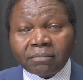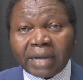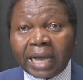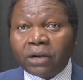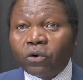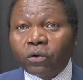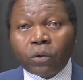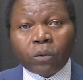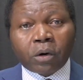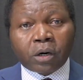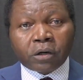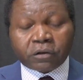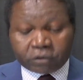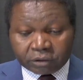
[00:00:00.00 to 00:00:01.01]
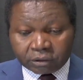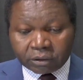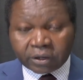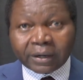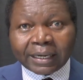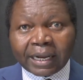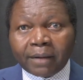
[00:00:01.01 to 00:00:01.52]
I know the world
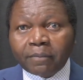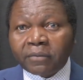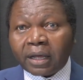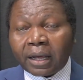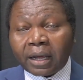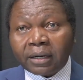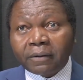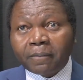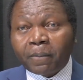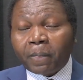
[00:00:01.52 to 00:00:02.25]
condemned that.